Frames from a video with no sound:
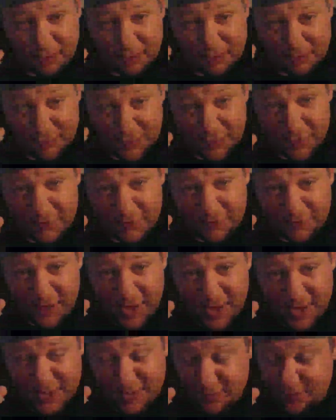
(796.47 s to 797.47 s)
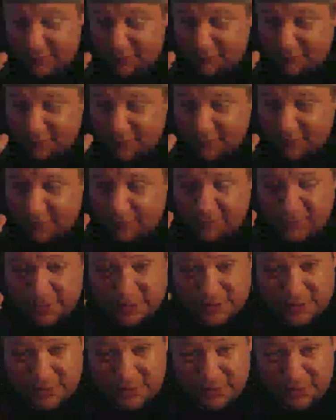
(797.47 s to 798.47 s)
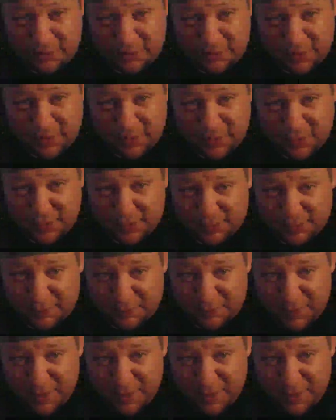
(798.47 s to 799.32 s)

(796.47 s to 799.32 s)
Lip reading: It was very fast, a very aggressive little